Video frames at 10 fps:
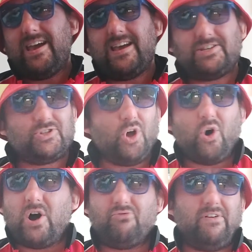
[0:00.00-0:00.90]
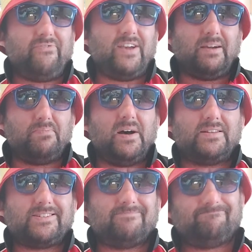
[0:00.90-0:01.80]
it's not horrific,
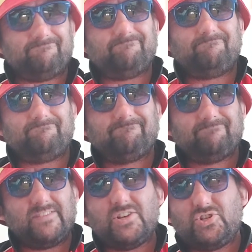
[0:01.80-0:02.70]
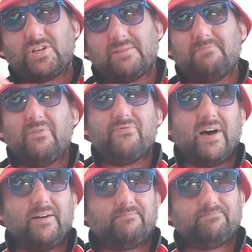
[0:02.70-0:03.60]
but it's just above
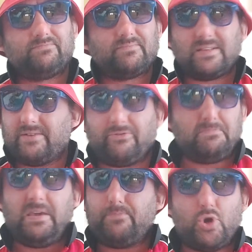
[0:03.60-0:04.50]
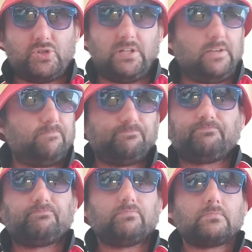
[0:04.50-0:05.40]
that for me personally.
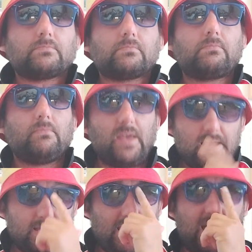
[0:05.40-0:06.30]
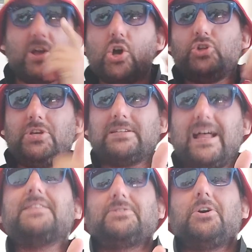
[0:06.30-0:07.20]
Yeah, cheers
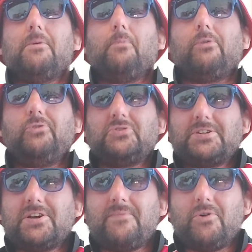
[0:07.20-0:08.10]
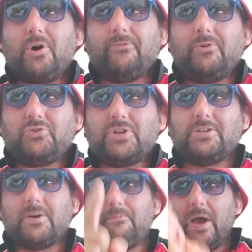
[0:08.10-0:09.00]
lads, more reviews to come reviews to
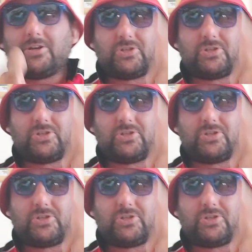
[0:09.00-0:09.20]
Date. Big